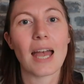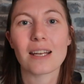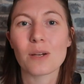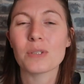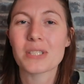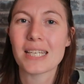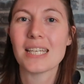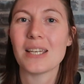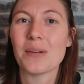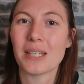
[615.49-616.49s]
And I will
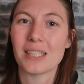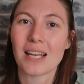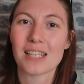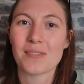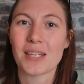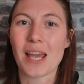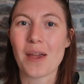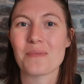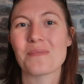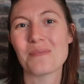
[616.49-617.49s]
see you in the next
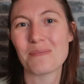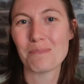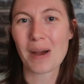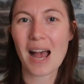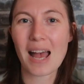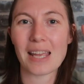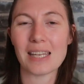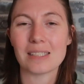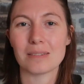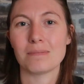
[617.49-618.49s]
video.
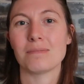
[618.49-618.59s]
Bye!